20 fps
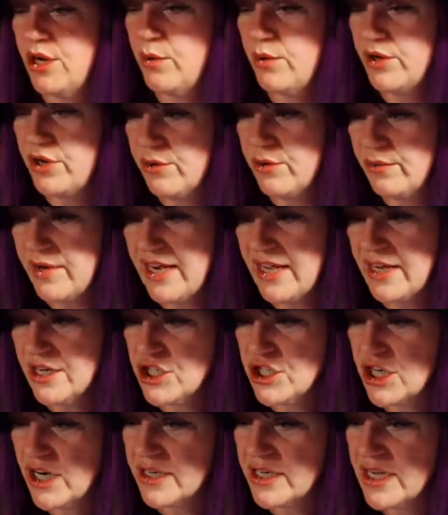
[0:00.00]
when you're reading a
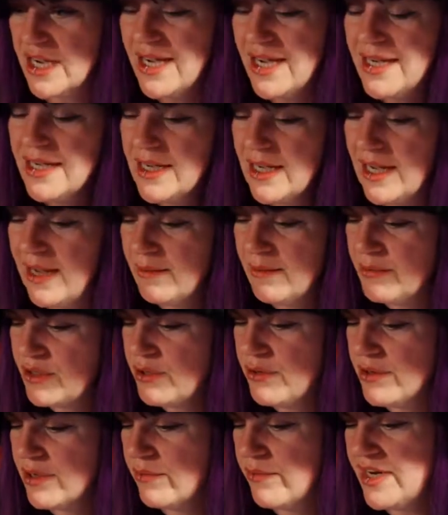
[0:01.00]
chart.
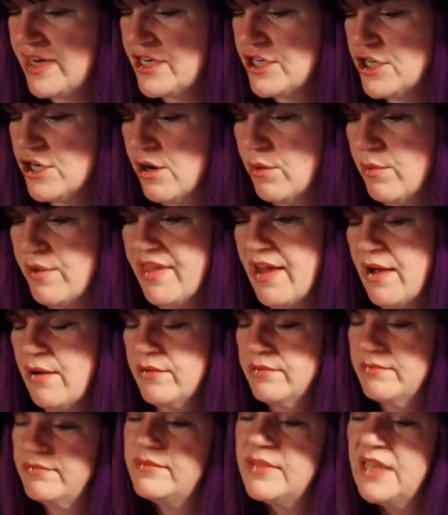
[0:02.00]
You can read a chart without
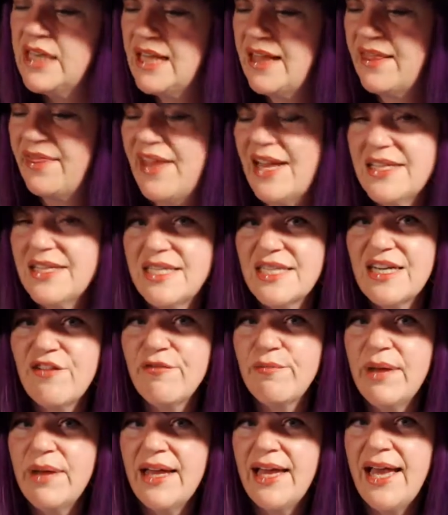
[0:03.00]
that stuff,
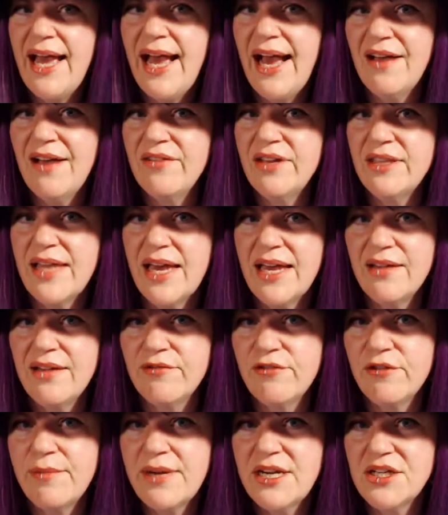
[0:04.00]
but having that
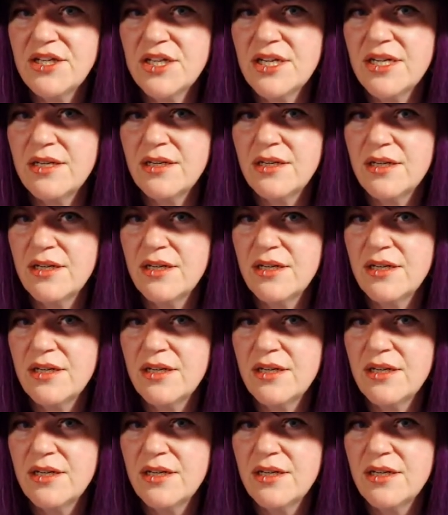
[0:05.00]
information